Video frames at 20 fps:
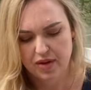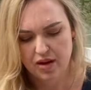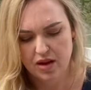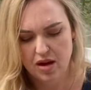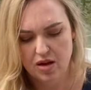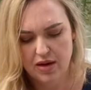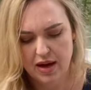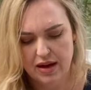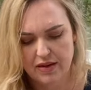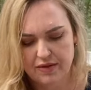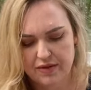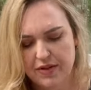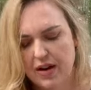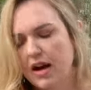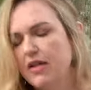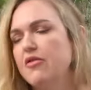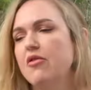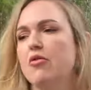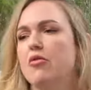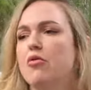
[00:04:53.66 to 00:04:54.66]
Okay,
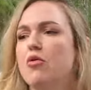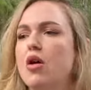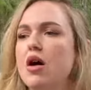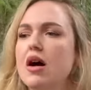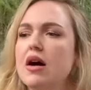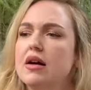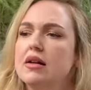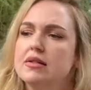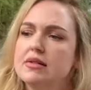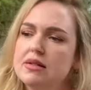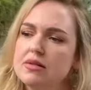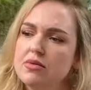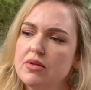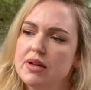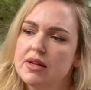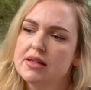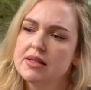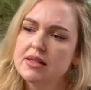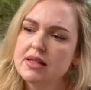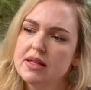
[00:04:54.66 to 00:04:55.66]
Five of Wands. What
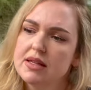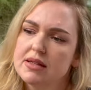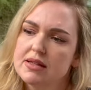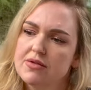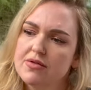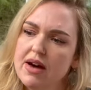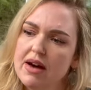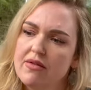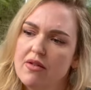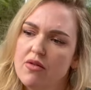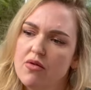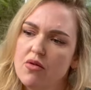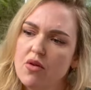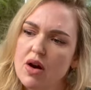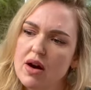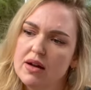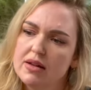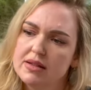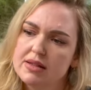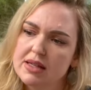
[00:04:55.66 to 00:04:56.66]
is this Five of
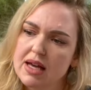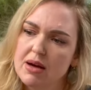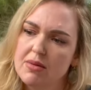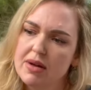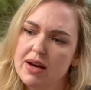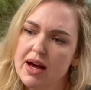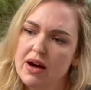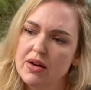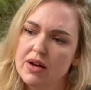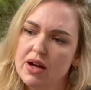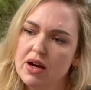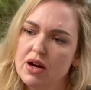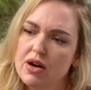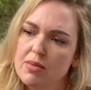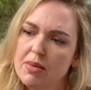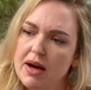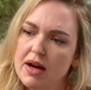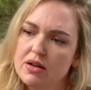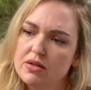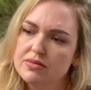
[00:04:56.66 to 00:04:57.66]
Wands coming out here
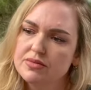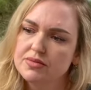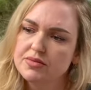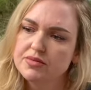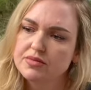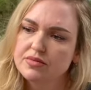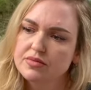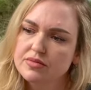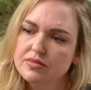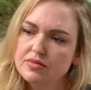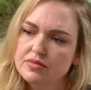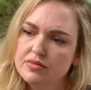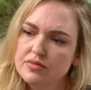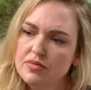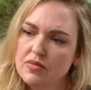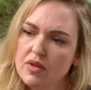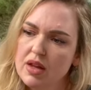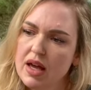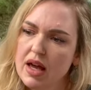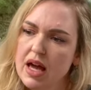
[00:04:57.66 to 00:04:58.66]
about?
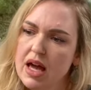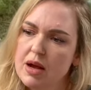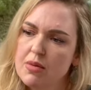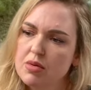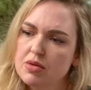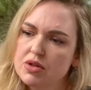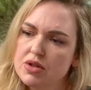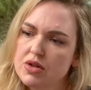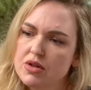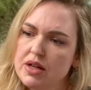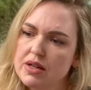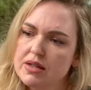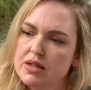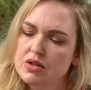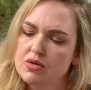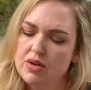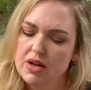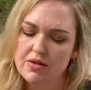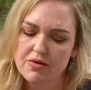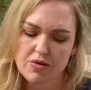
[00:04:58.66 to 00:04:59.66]
April
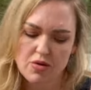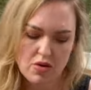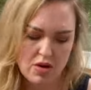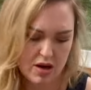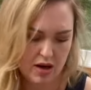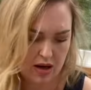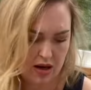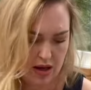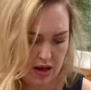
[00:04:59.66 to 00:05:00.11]
2024.